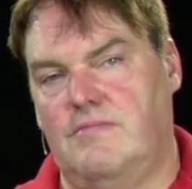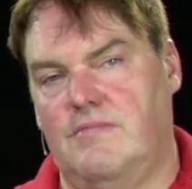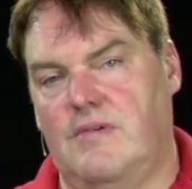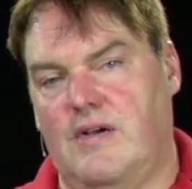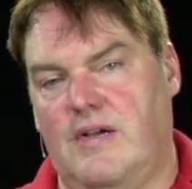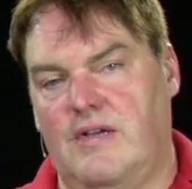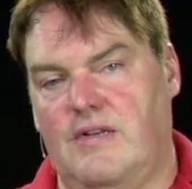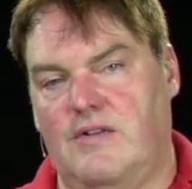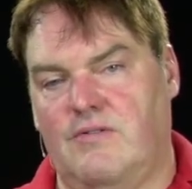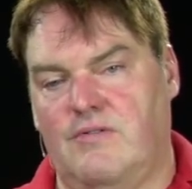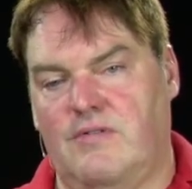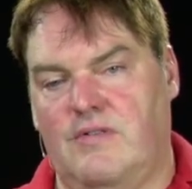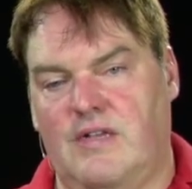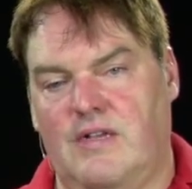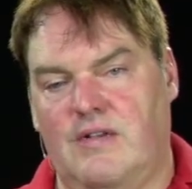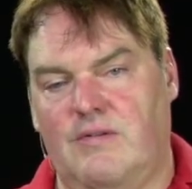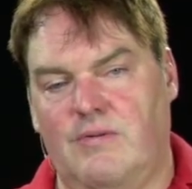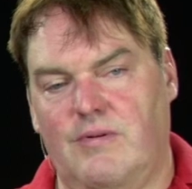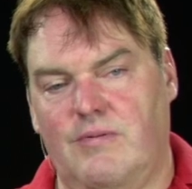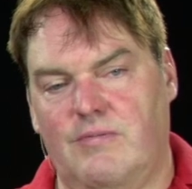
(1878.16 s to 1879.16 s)
I don't
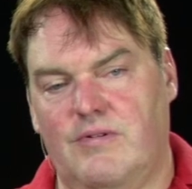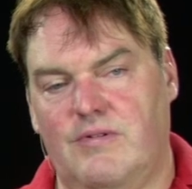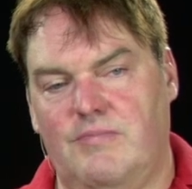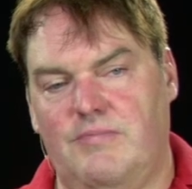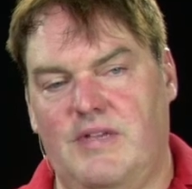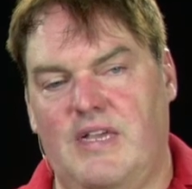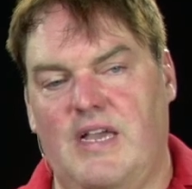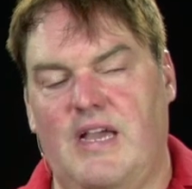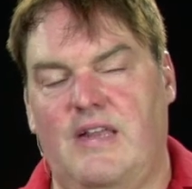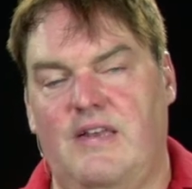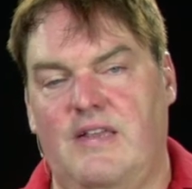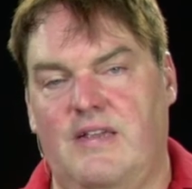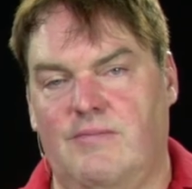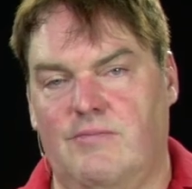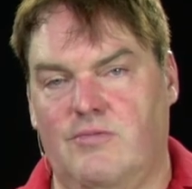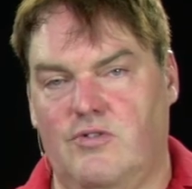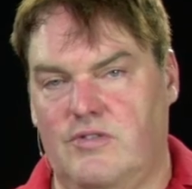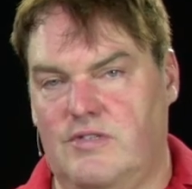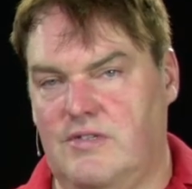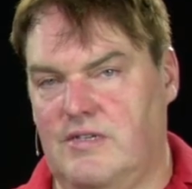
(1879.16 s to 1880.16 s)
think we will be adding
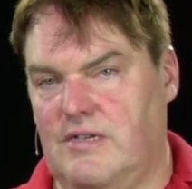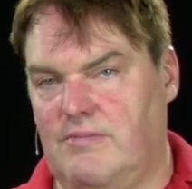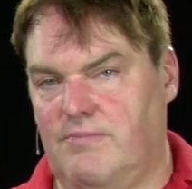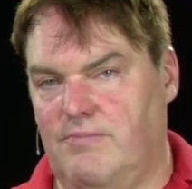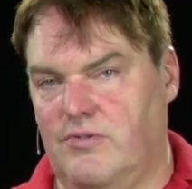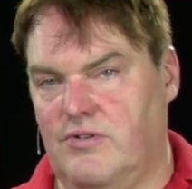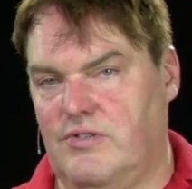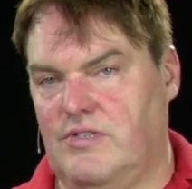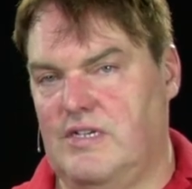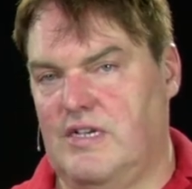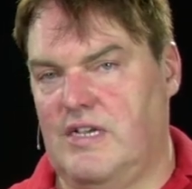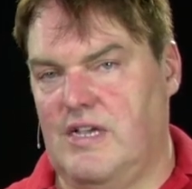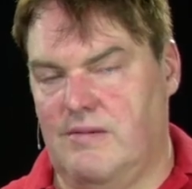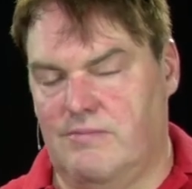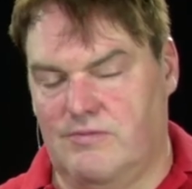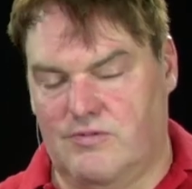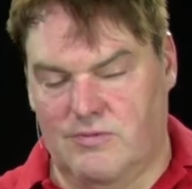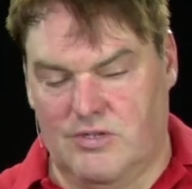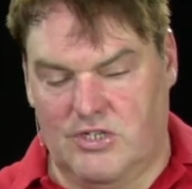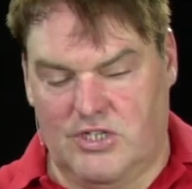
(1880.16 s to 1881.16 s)

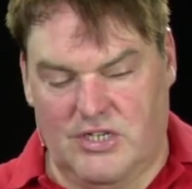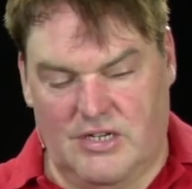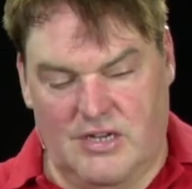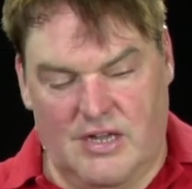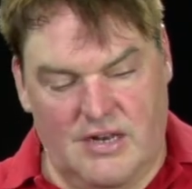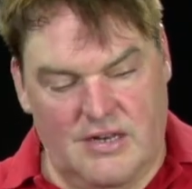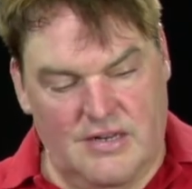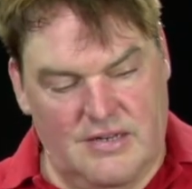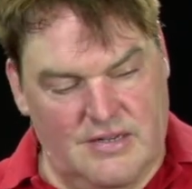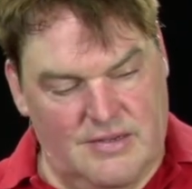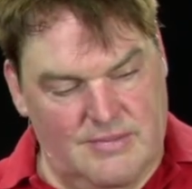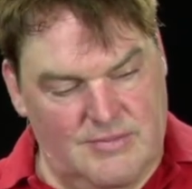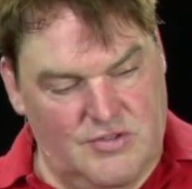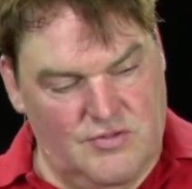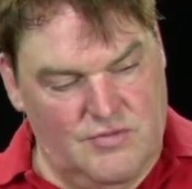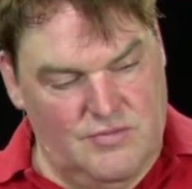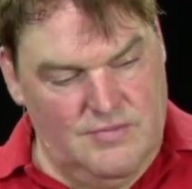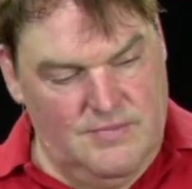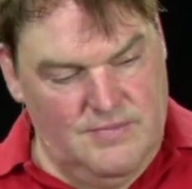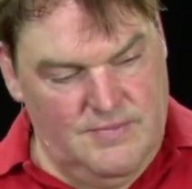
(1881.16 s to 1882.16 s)
multicam switching anytime
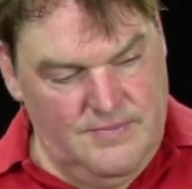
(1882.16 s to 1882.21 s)
soon.